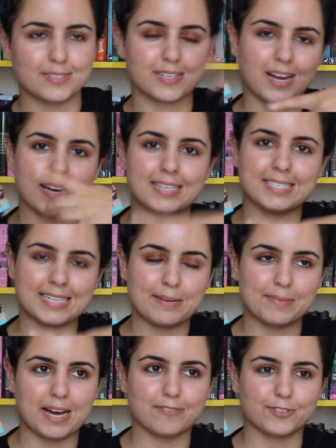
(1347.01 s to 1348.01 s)
the guy he's
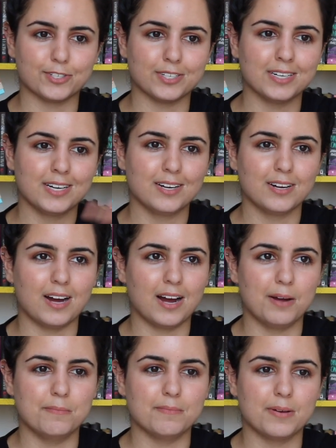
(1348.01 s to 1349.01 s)
named after,
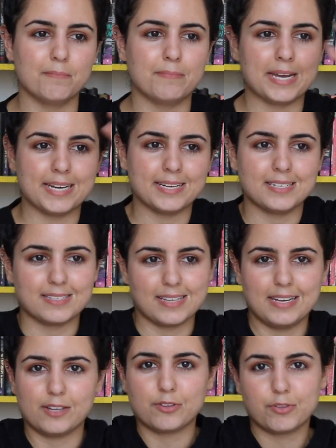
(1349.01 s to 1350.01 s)
made his
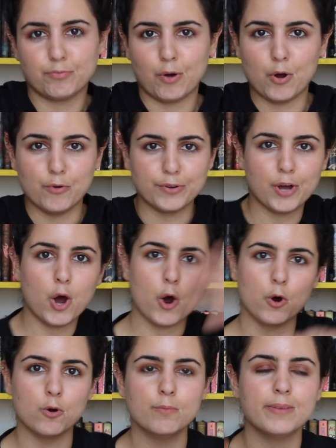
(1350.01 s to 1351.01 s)
like throne
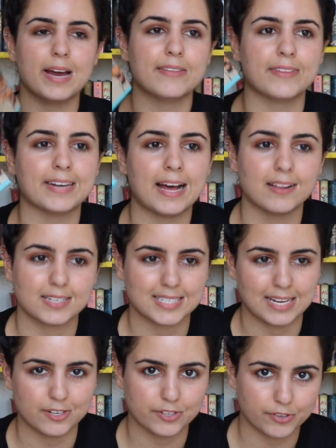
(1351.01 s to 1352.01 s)
home, and then
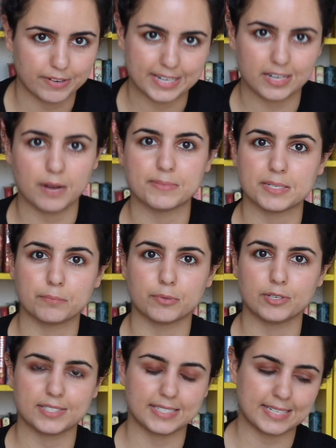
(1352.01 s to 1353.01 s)
Alexander the Great comes and
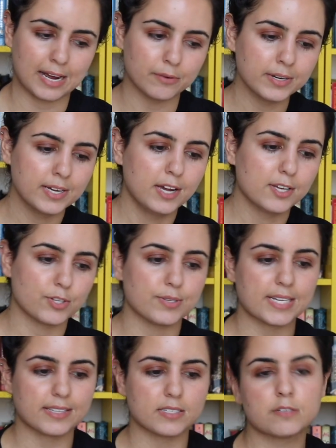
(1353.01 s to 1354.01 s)
burns it down. So it's
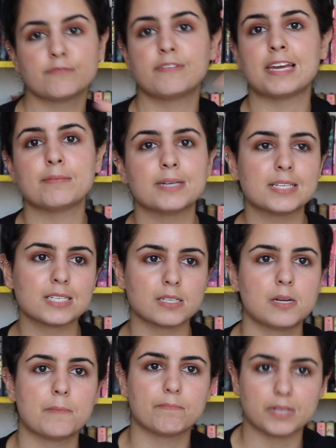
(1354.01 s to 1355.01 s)
like this famous
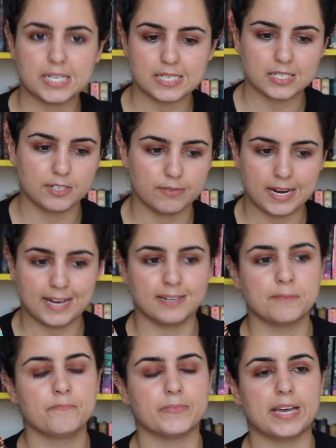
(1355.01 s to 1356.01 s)
place in
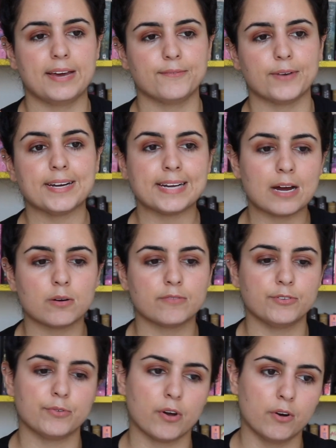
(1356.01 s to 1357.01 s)
Iran, and right now if
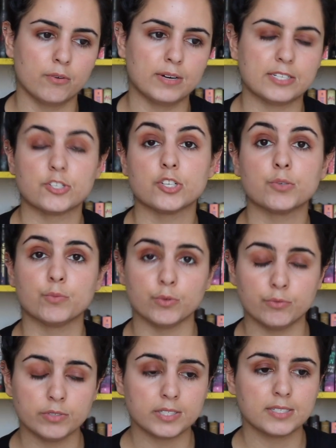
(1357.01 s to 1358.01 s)
you go, it's just
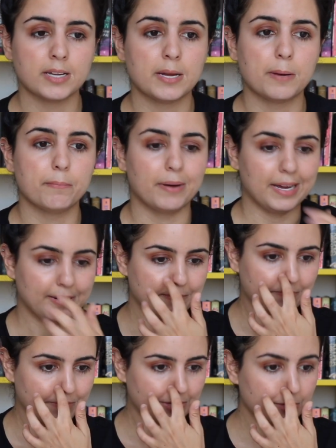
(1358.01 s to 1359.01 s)
ruins, but
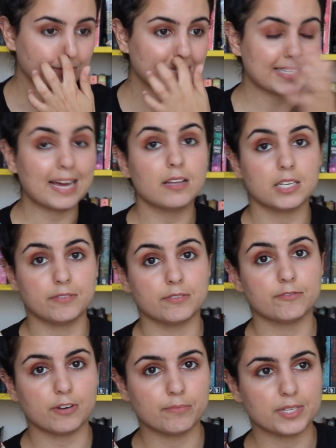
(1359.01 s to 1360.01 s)
you can tell even
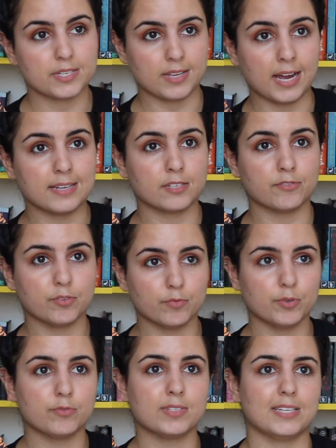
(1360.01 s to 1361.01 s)
from the size of the
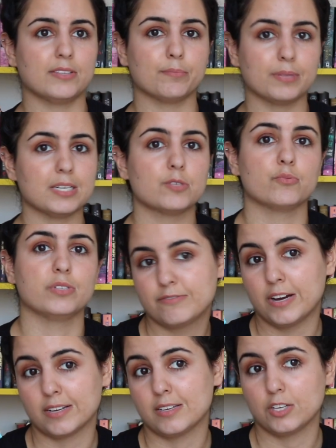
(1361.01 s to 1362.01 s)
ruins that the place was
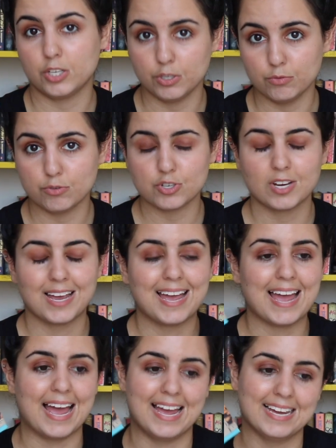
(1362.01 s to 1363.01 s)
fucking huge.
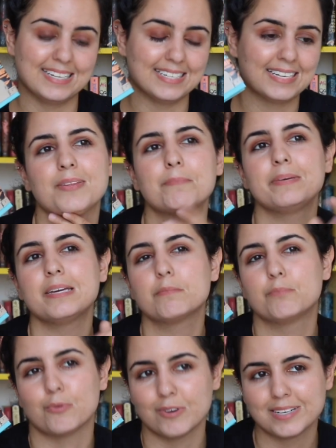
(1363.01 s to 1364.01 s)
And being
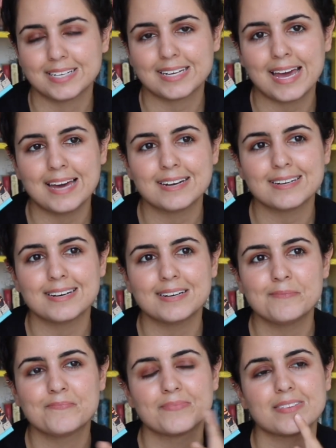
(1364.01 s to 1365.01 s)
born in
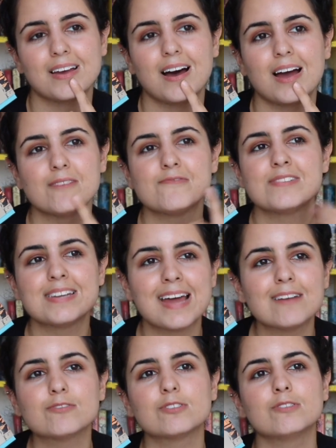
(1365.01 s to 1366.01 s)
Canada, I've
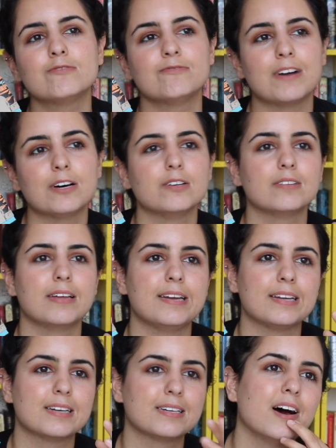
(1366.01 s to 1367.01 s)
never felt
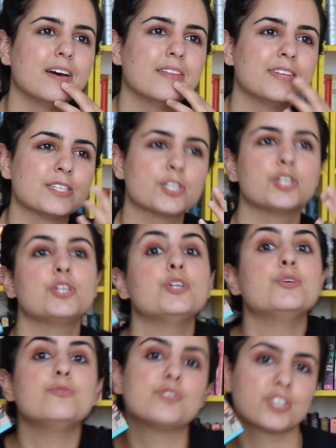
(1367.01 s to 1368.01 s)
like this
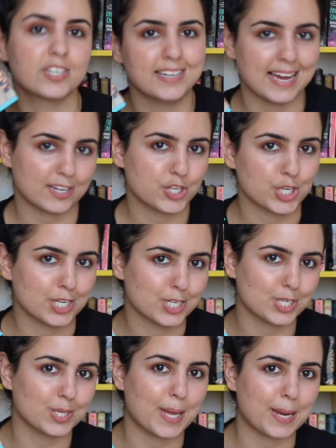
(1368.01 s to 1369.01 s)
huge connection
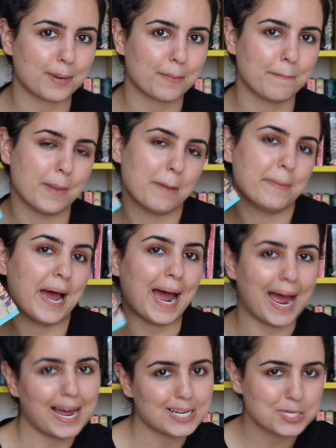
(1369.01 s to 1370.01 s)
to like my
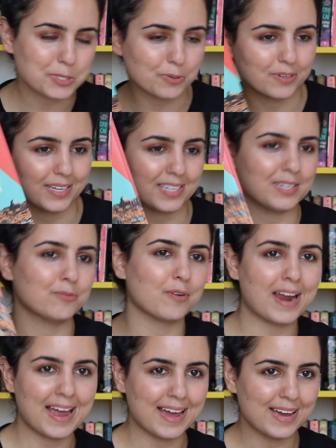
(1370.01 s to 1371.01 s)
past or like
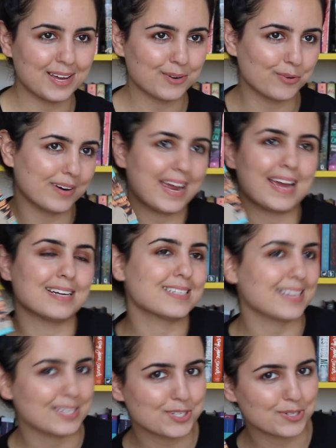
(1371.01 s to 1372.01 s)
Iran or
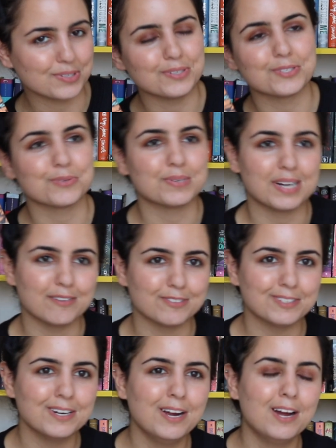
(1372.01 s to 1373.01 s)
ancestors or whatever.